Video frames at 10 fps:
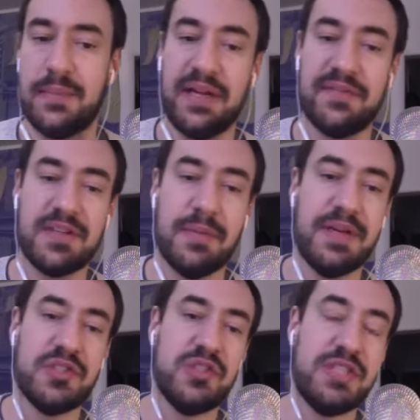Like if
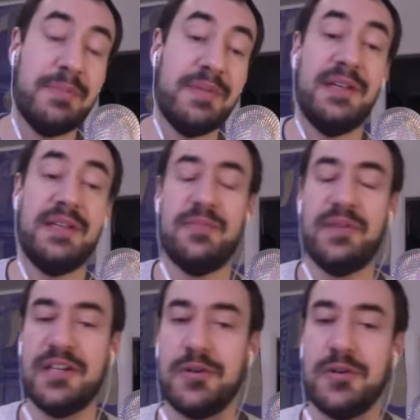somebody's dipping
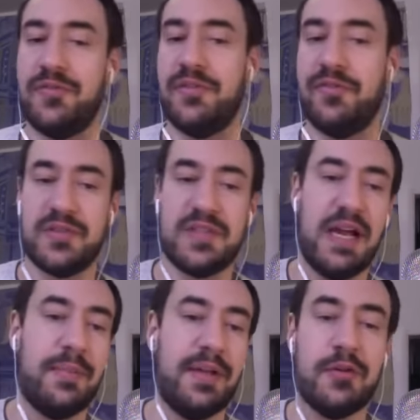into it for the first
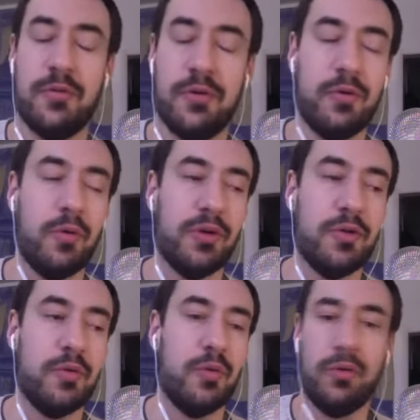time, like who are
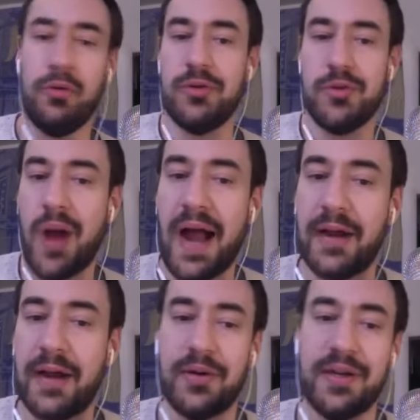you
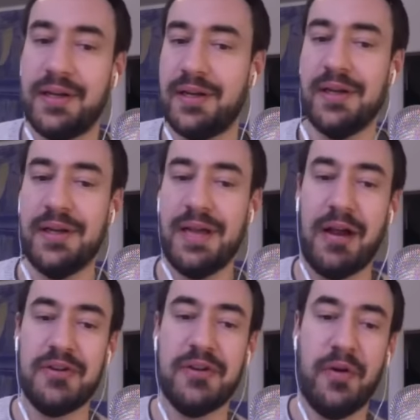hiring? How
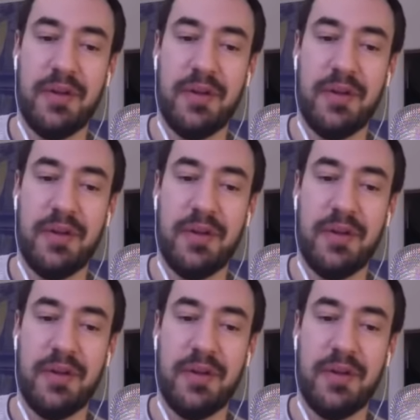are you going